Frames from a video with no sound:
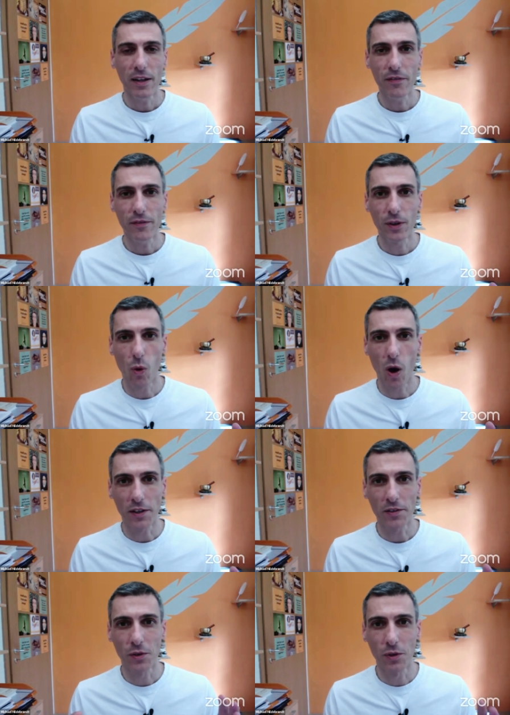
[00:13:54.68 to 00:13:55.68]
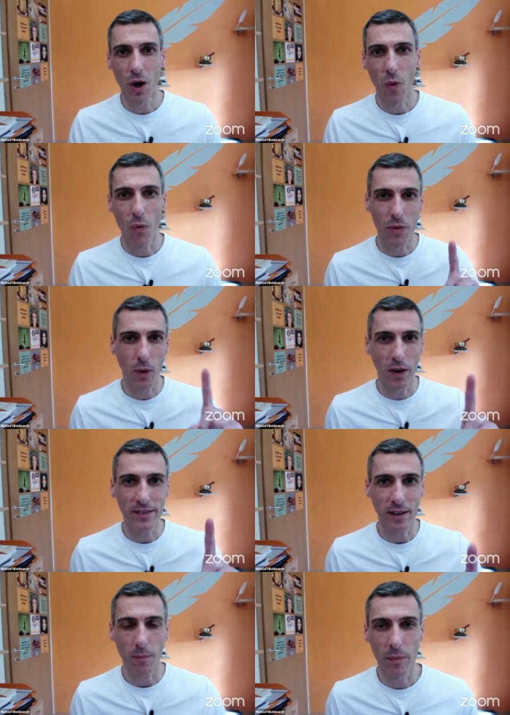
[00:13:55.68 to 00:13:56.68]
if you want to go with
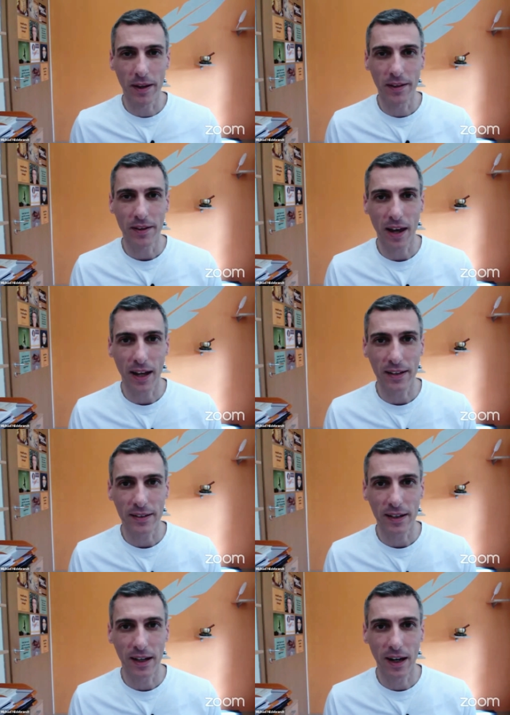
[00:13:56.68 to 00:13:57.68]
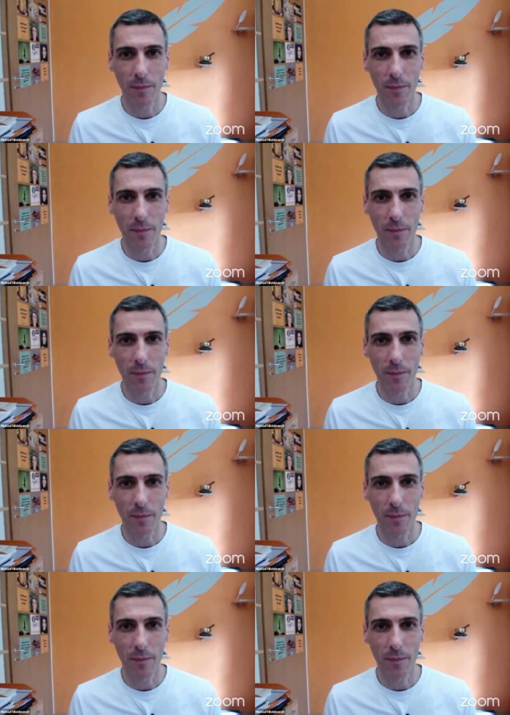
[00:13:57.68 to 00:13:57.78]
one supplement that